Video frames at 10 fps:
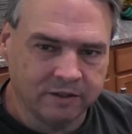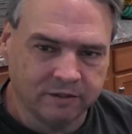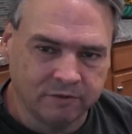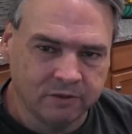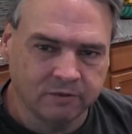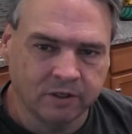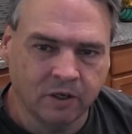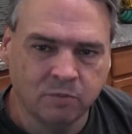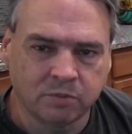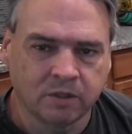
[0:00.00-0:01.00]
in the view of the
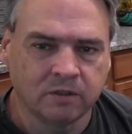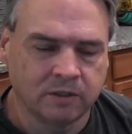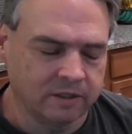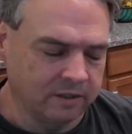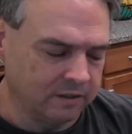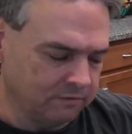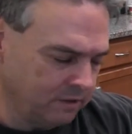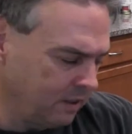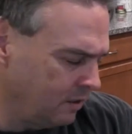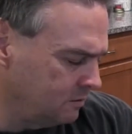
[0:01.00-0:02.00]
GoPro in the
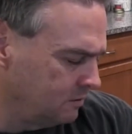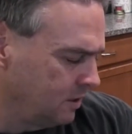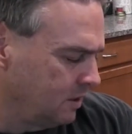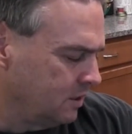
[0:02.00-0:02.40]
video.